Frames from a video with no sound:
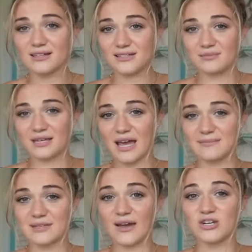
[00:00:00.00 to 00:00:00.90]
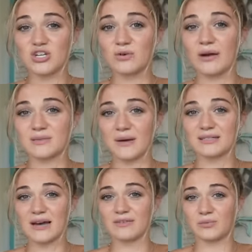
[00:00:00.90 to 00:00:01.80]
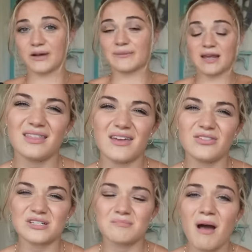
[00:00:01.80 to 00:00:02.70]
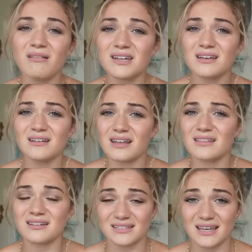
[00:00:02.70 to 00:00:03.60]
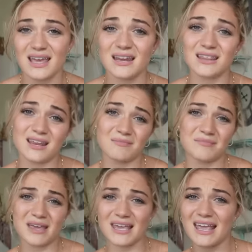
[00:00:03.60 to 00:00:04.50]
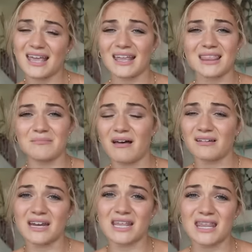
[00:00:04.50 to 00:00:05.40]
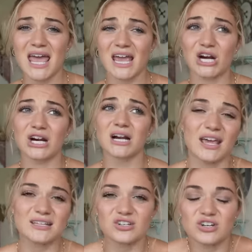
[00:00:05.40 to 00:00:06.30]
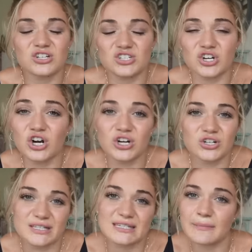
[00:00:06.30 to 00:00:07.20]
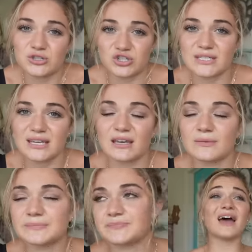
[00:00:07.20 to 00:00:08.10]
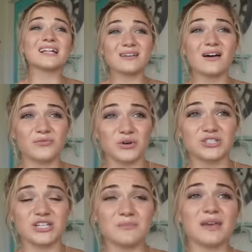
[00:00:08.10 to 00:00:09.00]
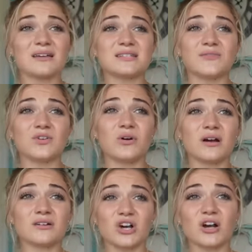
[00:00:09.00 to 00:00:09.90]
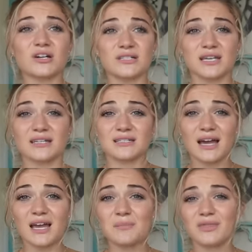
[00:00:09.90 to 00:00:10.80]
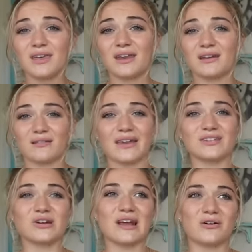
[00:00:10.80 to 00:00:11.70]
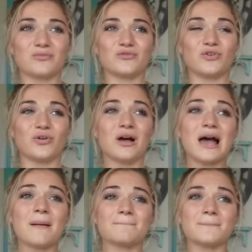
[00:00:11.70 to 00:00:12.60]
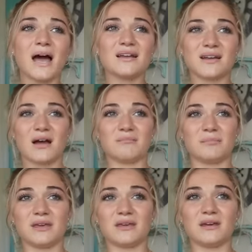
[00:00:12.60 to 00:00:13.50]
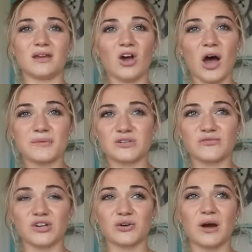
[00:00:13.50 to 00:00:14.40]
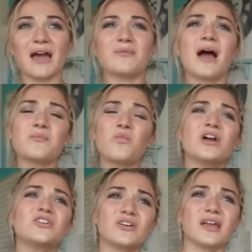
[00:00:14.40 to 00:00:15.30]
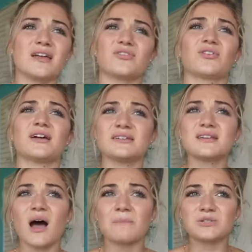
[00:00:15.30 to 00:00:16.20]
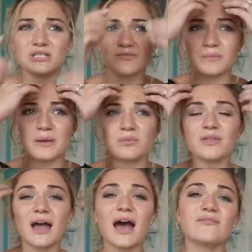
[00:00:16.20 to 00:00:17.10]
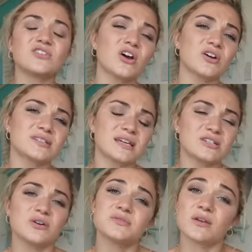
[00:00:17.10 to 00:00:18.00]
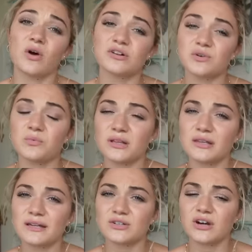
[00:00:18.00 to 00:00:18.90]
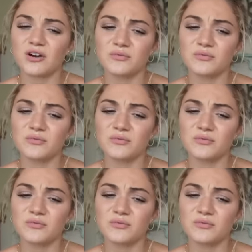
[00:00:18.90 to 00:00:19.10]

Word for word: sometimes if I knew I was about to have an appointment. If there's melanin in the skin and then it can't get the melanin in the hair, it's gonna just hurt your damage your skin. That's unfortunate because if you are a darker skin type, then laser hair removal might not be an option for you. I, I wonder wondering if there is options for people that have darker skin tones and also want laser hair